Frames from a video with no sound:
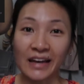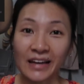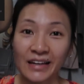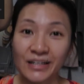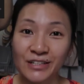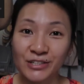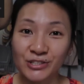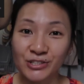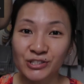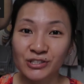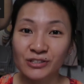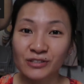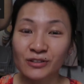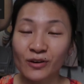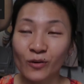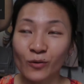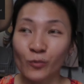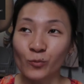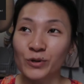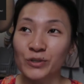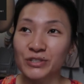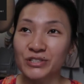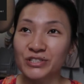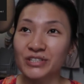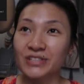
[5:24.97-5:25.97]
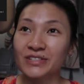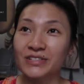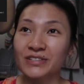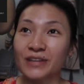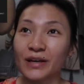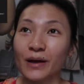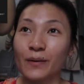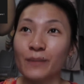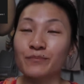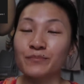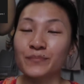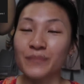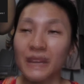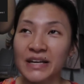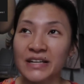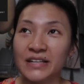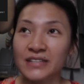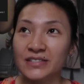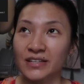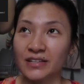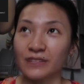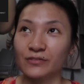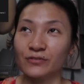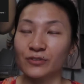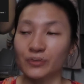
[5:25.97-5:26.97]
Asian, which is
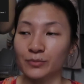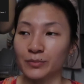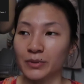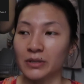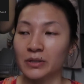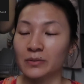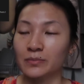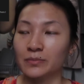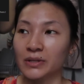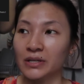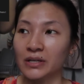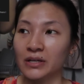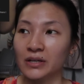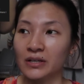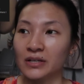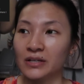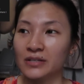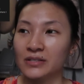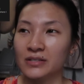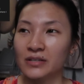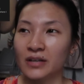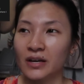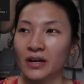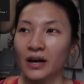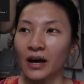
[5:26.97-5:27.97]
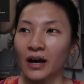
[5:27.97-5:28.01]
amazing for me because